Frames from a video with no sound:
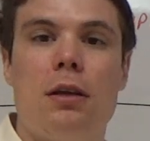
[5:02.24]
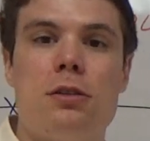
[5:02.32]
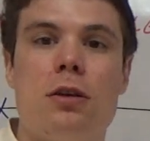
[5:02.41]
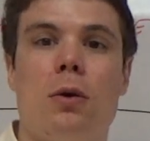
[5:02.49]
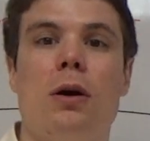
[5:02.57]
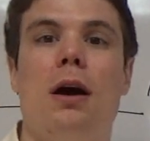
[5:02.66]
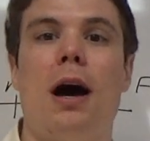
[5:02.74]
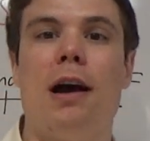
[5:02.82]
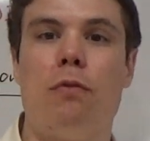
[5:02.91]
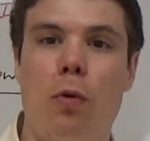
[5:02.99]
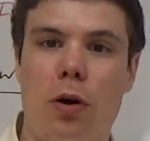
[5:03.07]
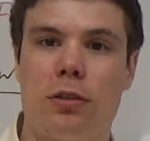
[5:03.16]
So
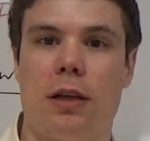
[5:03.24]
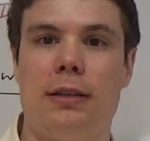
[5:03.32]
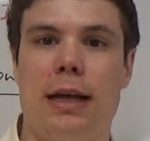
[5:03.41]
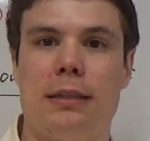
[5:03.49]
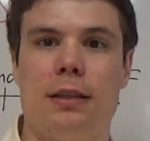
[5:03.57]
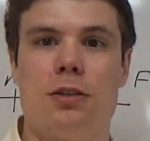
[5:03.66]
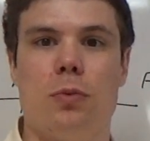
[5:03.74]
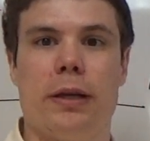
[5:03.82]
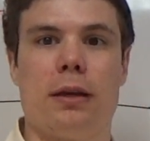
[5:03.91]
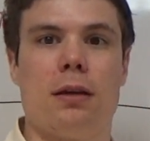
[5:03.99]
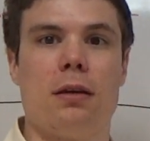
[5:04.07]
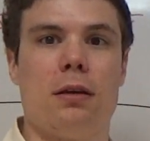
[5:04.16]
I've worked on that this
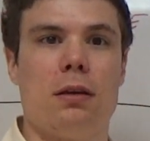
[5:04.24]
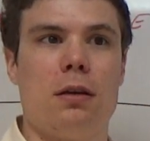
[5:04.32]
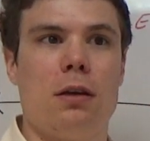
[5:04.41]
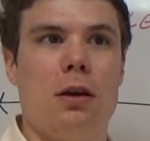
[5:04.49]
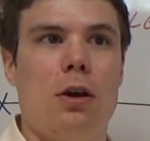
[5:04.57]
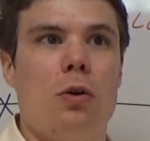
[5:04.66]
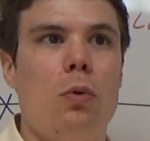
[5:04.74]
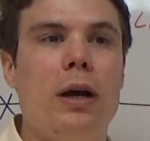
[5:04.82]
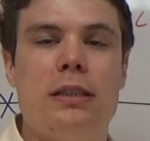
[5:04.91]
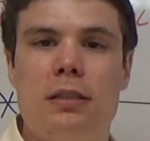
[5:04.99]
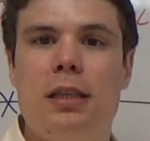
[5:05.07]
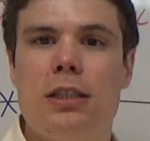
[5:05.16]
week. Well,
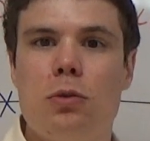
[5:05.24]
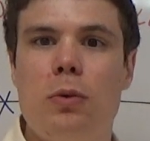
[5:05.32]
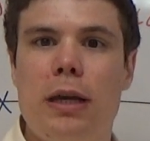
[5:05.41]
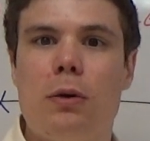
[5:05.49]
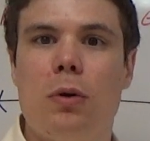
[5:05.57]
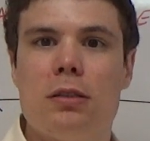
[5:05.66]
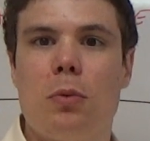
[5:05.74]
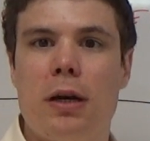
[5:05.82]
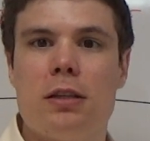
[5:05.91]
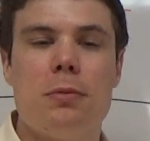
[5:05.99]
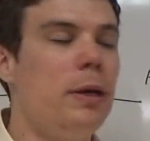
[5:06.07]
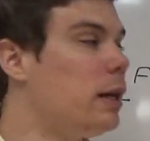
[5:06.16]
it's this week. What
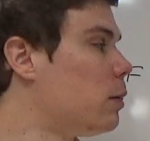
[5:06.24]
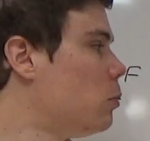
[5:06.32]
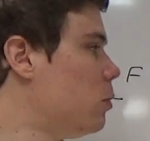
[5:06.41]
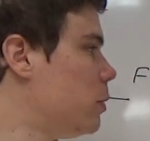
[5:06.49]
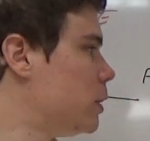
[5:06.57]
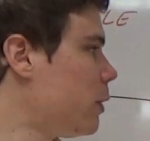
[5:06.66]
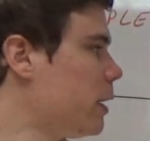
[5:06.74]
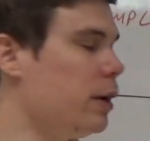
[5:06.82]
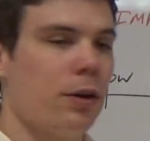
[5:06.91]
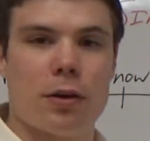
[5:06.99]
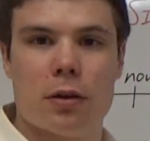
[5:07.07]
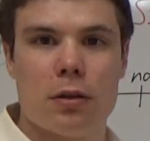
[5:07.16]
is the meaning? Well, it's right
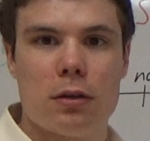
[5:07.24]
here.